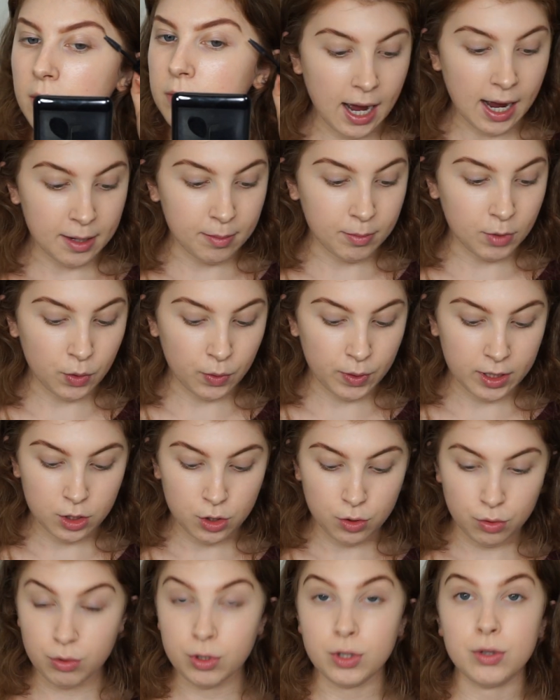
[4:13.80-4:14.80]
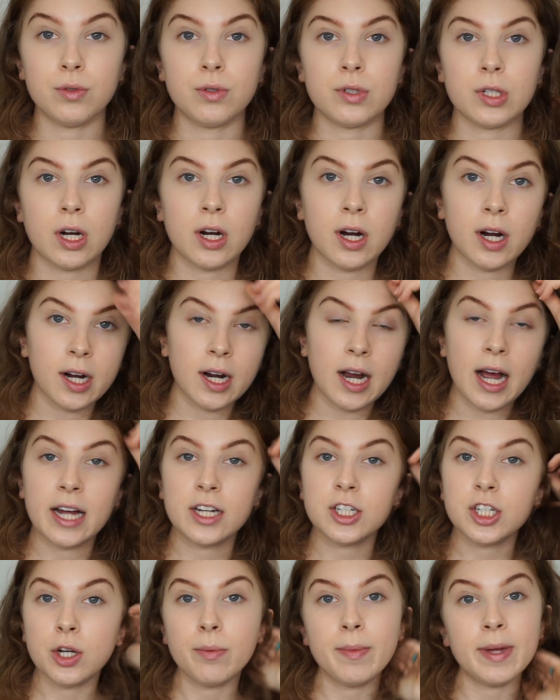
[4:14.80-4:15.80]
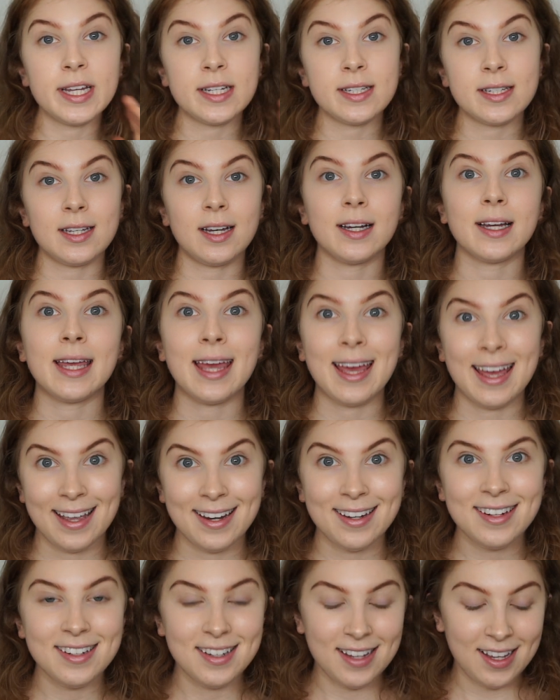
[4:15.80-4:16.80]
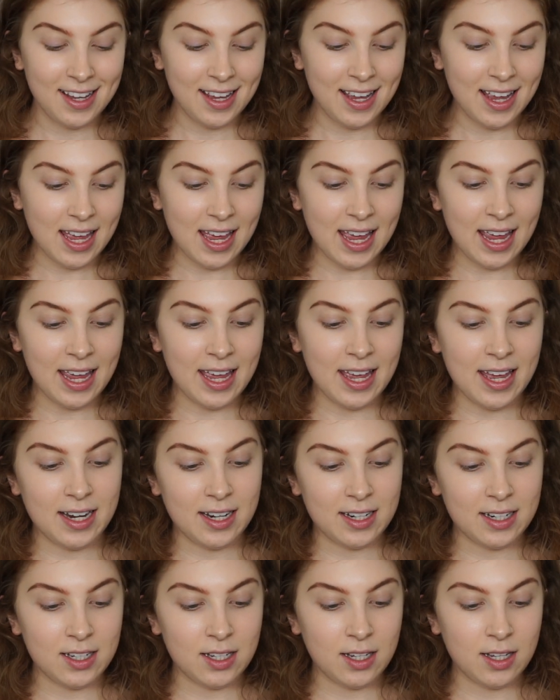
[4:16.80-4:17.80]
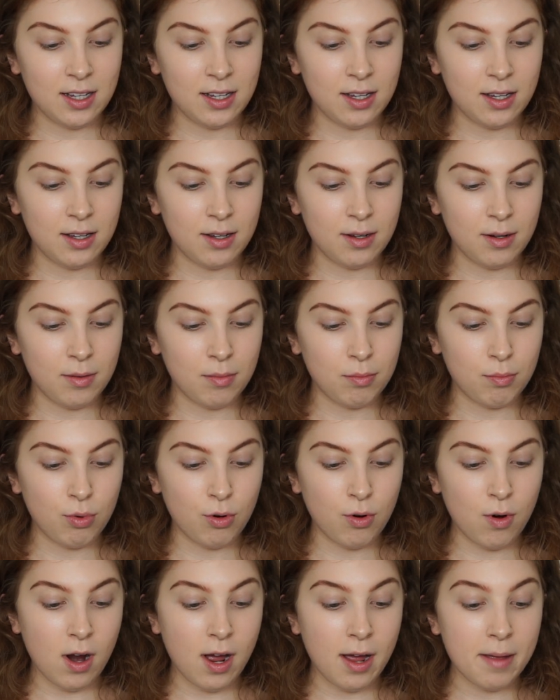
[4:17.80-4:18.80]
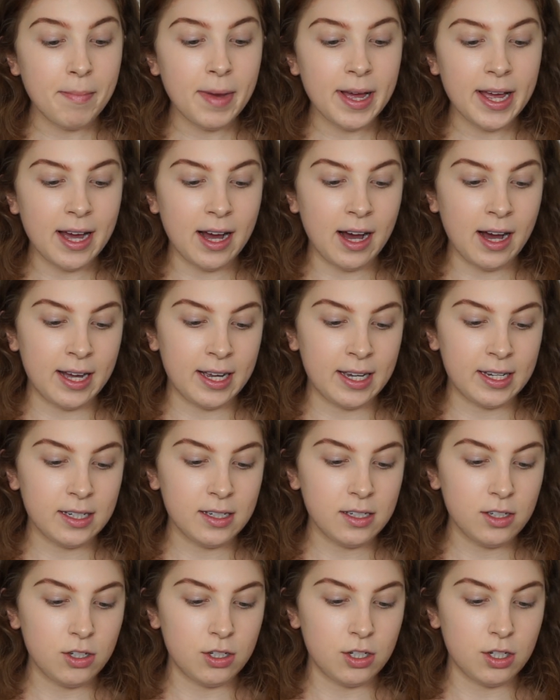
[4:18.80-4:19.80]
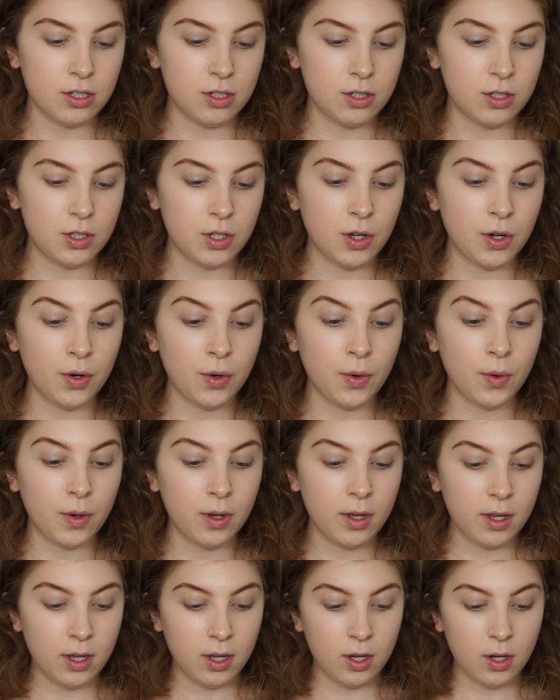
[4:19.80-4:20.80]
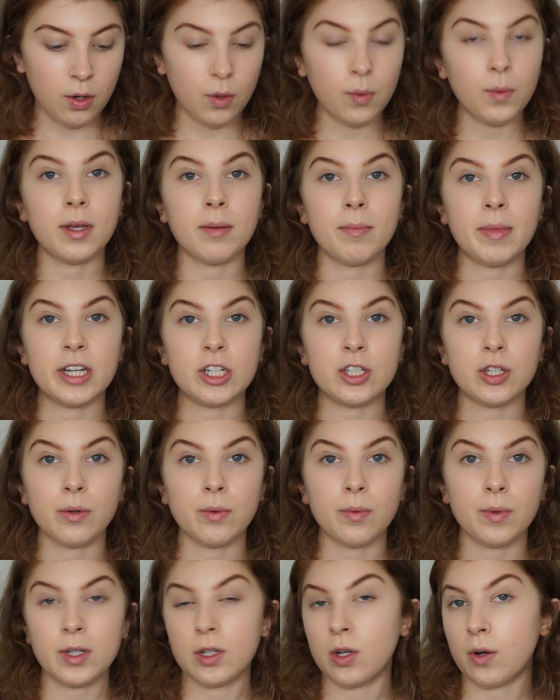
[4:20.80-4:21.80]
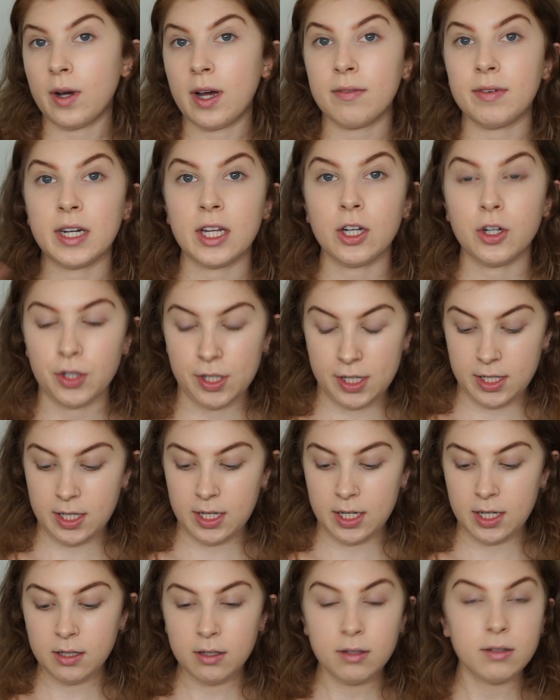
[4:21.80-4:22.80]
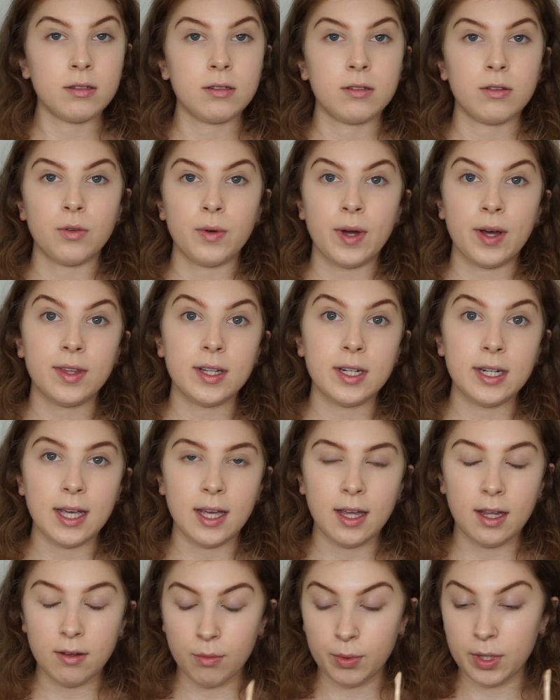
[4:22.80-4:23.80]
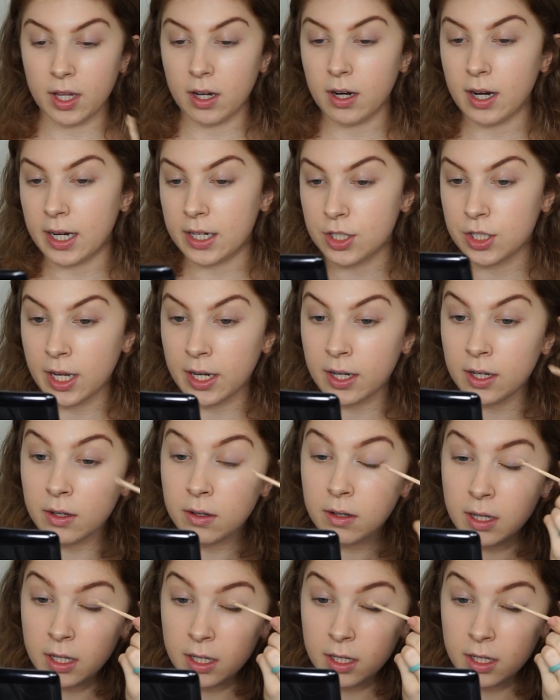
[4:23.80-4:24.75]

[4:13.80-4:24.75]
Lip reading: I'm going to use our eyeshadow base again and prime my eyes just so we can make sure we don't have any creasing throughout the day with our eyeshadow.